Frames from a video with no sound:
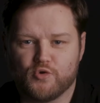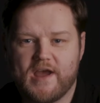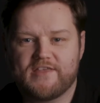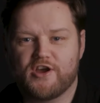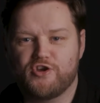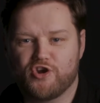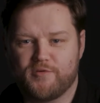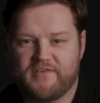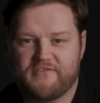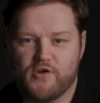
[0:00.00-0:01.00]
whether you're to
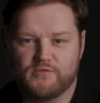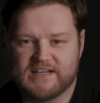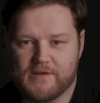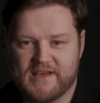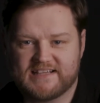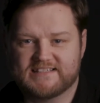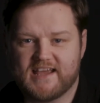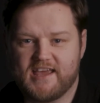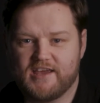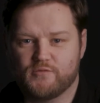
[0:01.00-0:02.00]
be found in a big
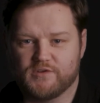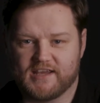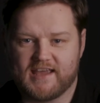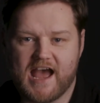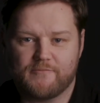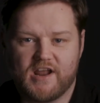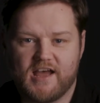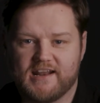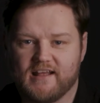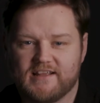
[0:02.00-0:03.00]
city with a
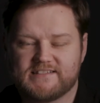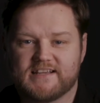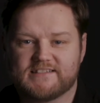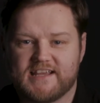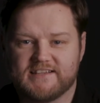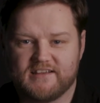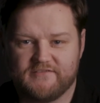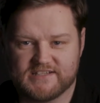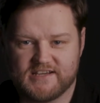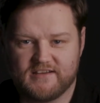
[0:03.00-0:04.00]
camera and a list of sites to
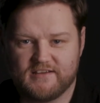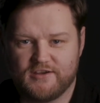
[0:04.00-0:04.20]
visit,